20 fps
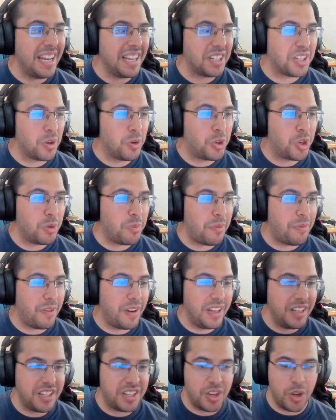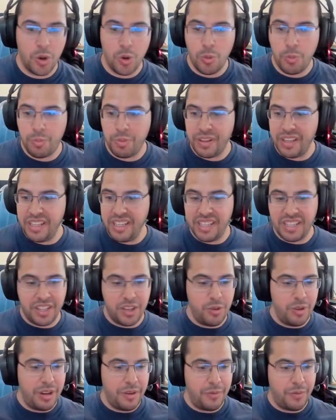yeah, so it should be fun. So please
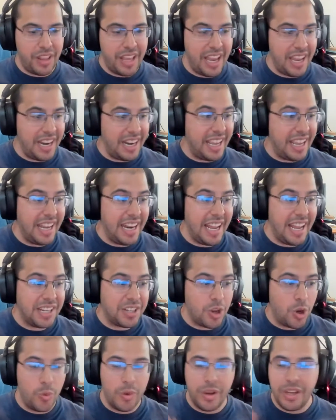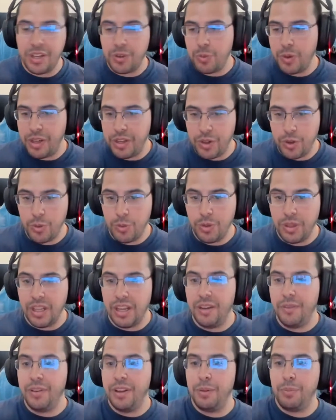tune in for that. Again, as always, we do
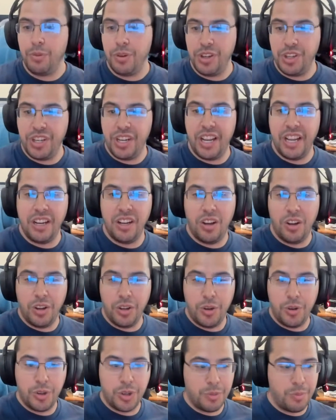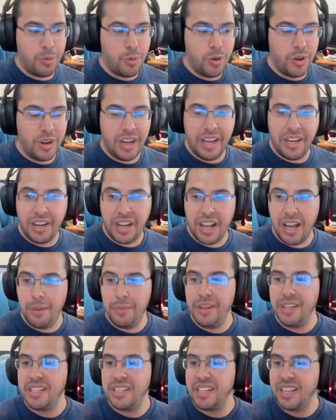love and appreciate all your support and
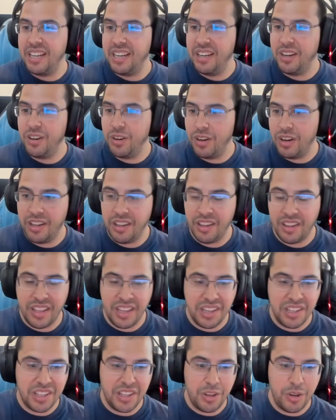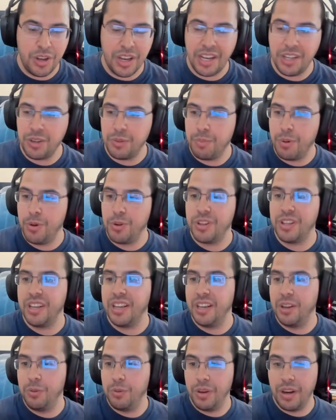comments and things that you guys are
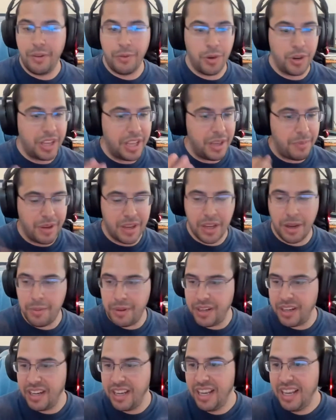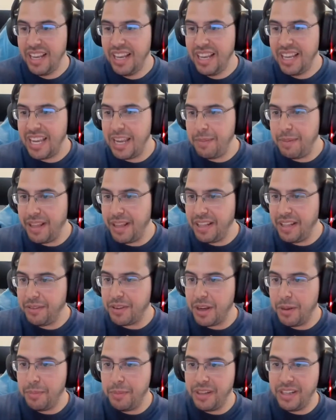posting and whatever. Keep it coming. Keep that
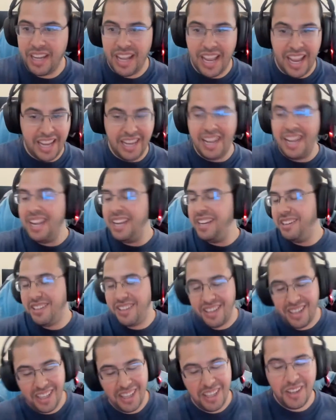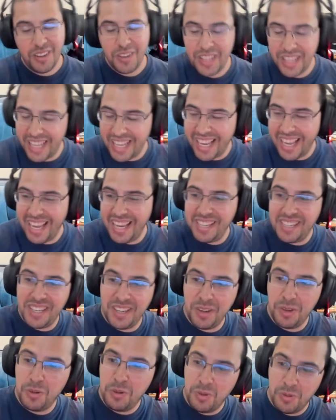love coming and hate. We like hate
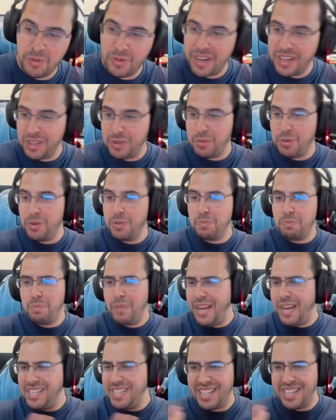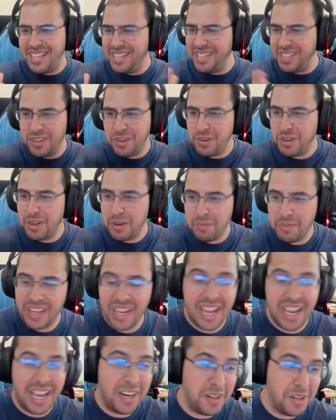too because we're masochists or
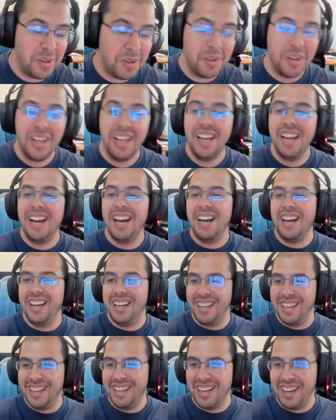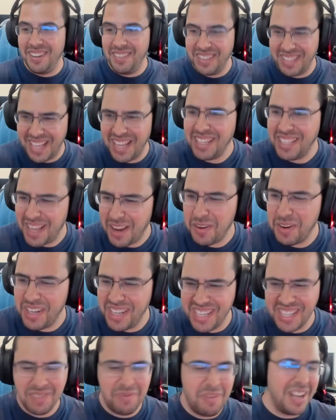something. I don't know. Right. Is that what
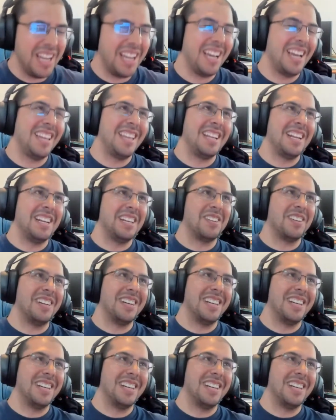it is, Mike? I think that's